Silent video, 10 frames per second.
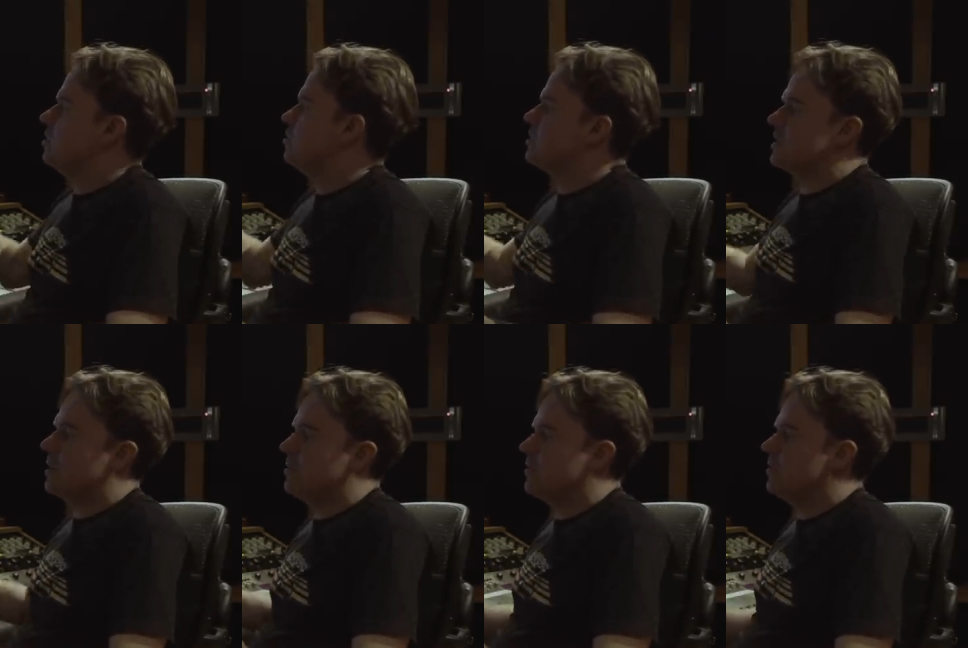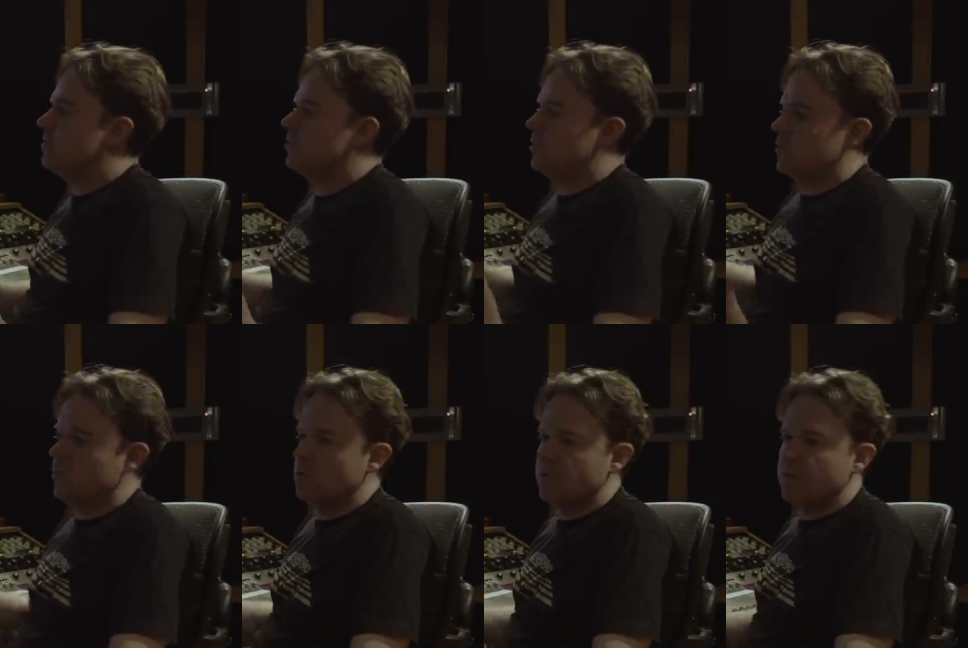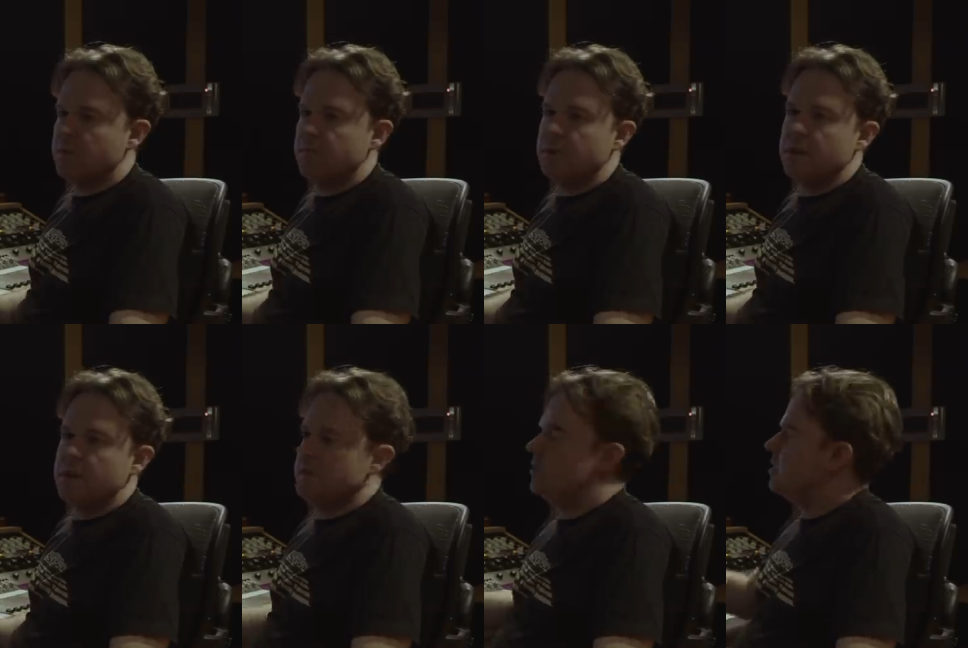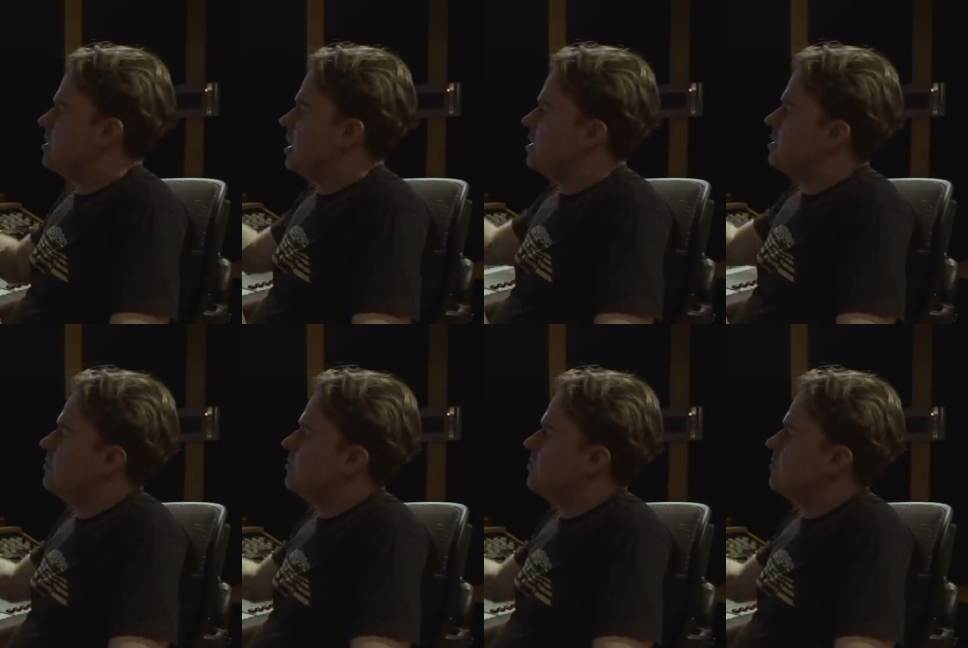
use some of them or all of them. You can change the